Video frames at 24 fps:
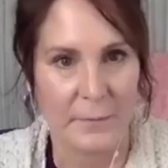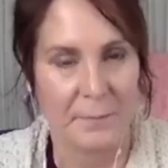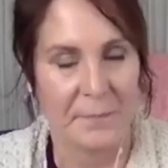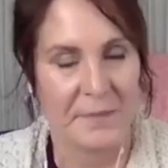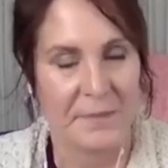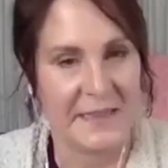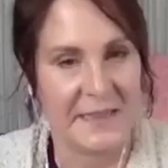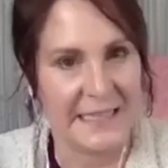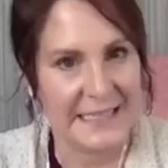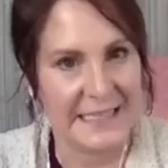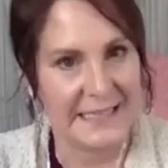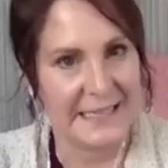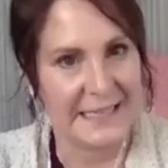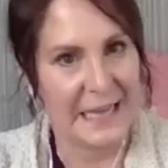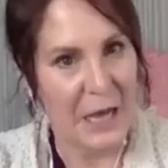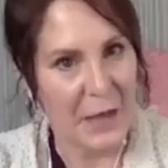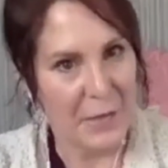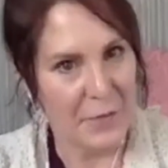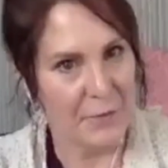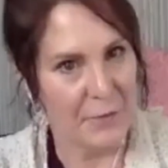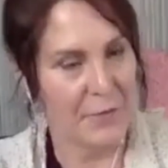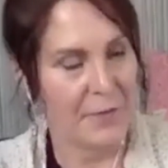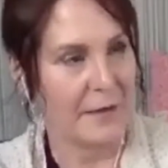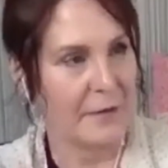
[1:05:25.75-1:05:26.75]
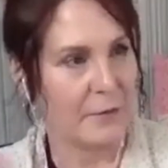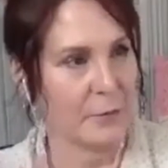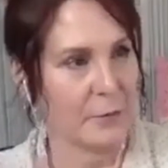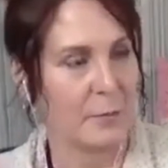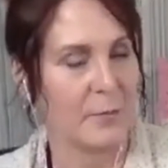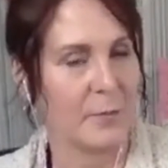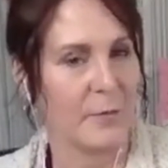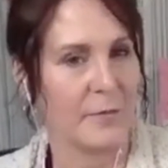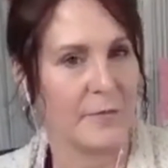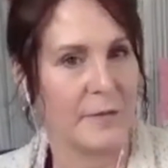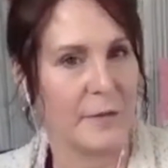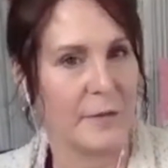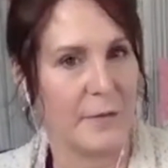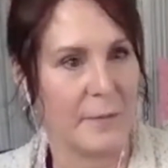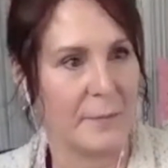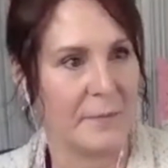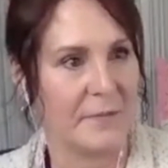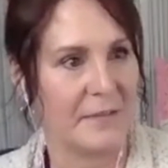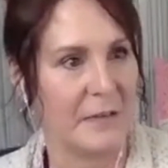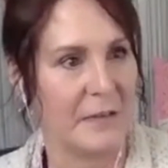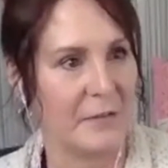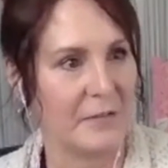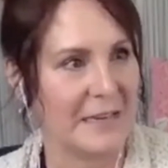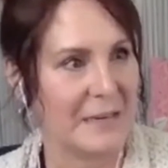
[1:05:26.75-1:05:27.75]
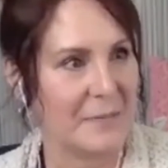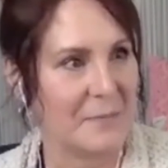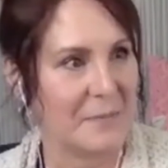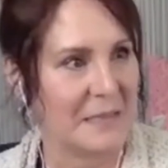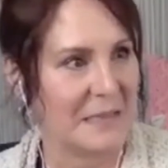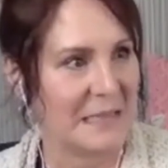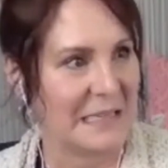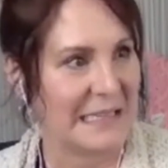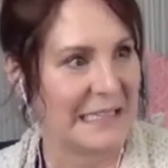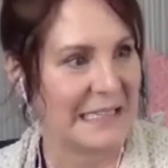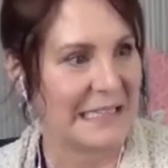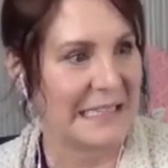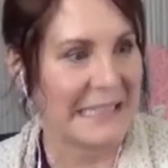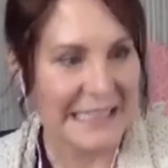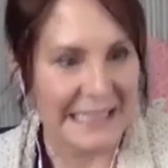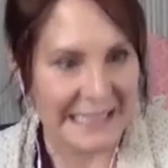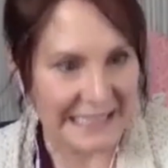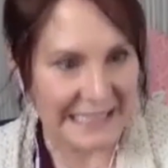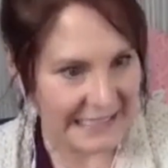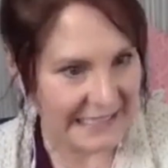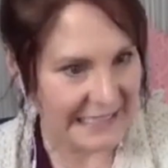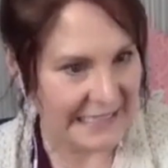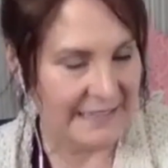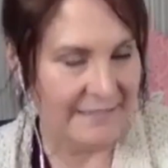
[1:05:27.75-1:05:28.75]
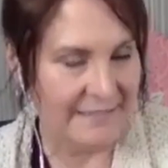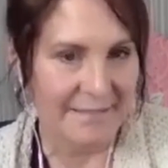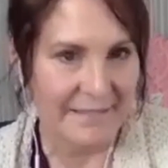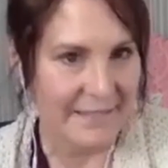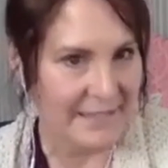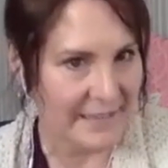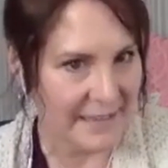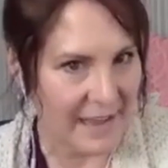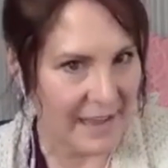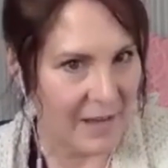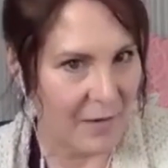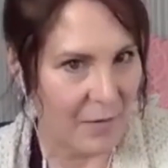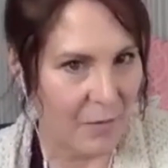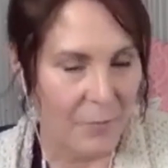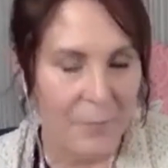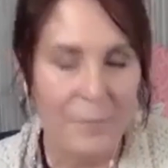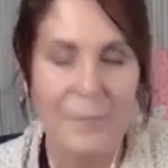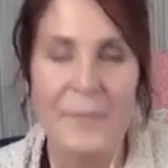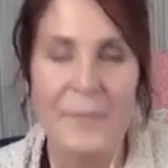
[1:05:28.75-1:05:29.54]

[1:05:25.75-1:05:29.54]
but then other things would reveal themselves and I'd be like, no,